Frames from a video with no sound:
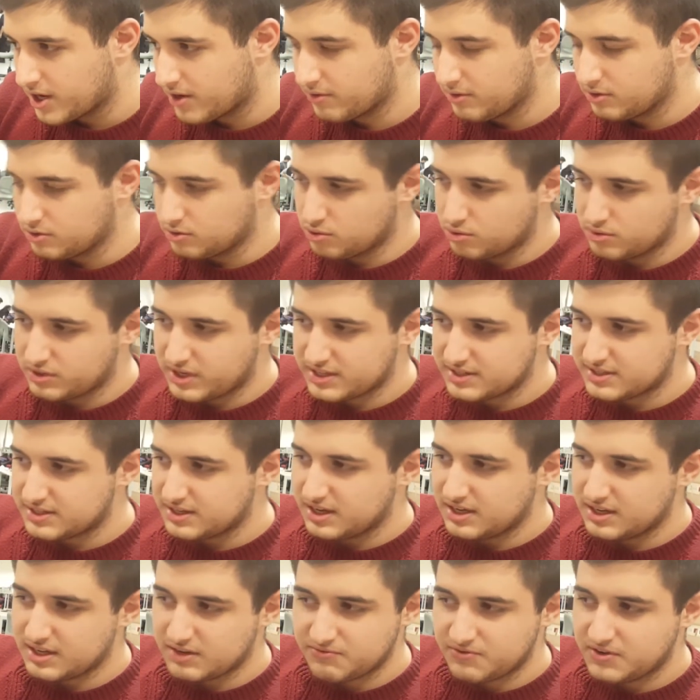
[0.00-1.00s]
will do that
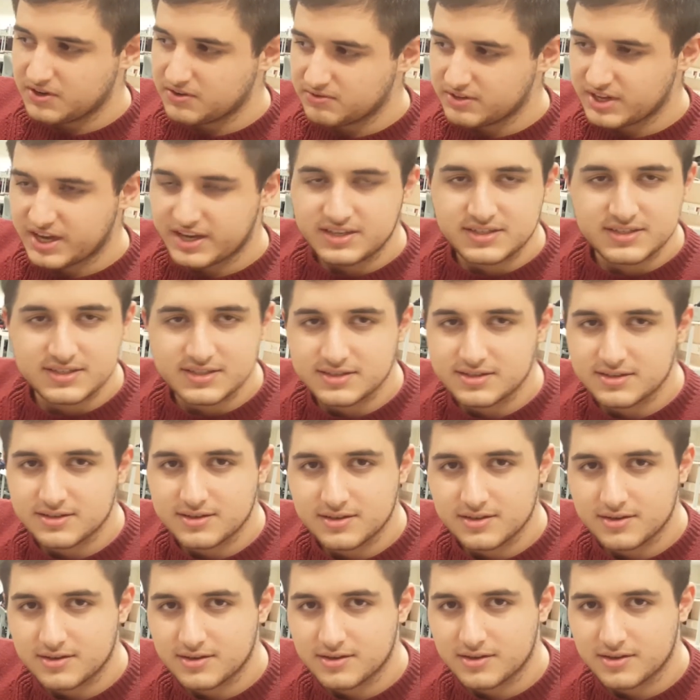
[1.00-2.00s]
in a few days.
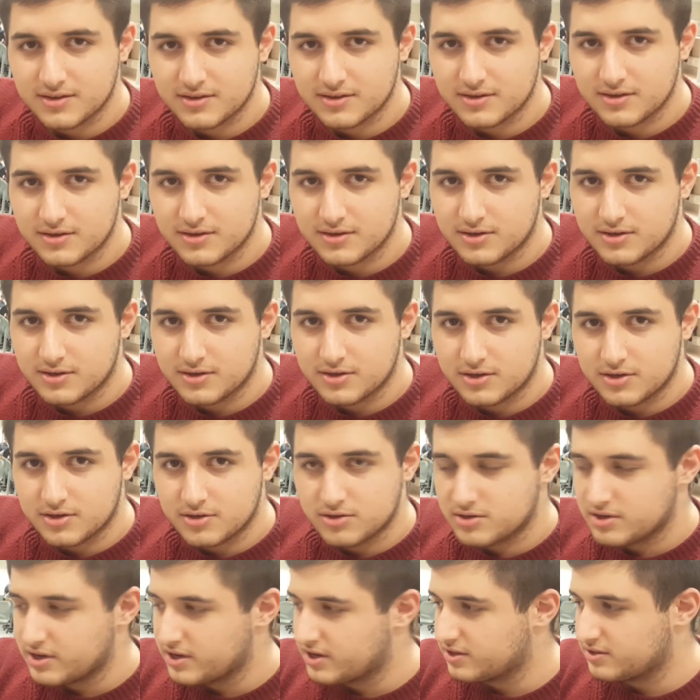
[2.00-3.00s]

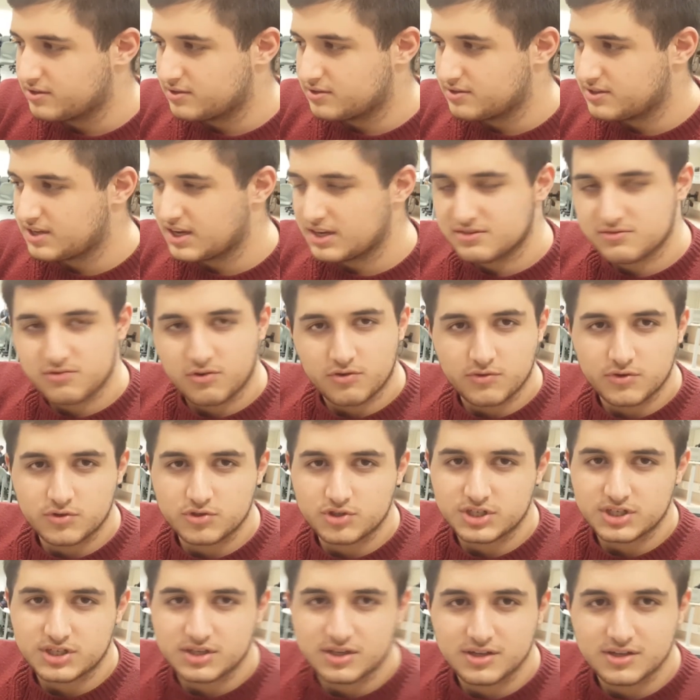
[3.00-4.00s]
And thanks for
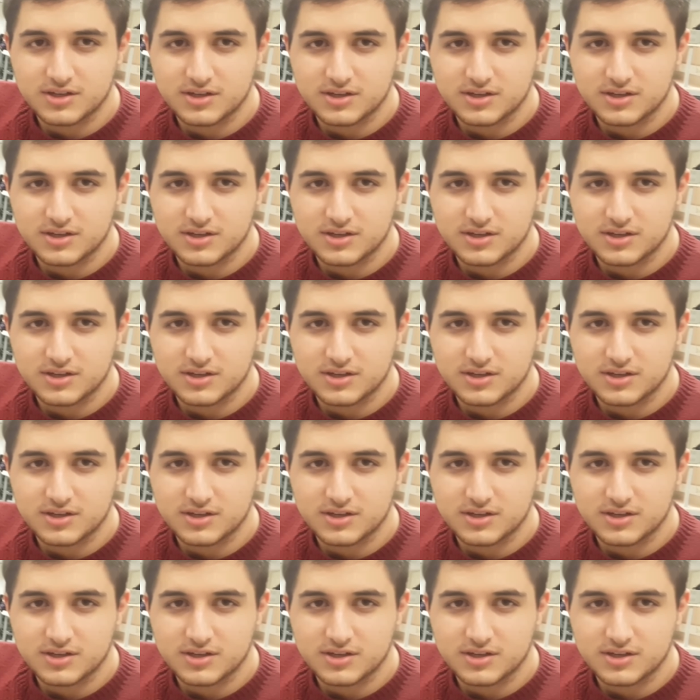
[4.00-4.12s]
watching.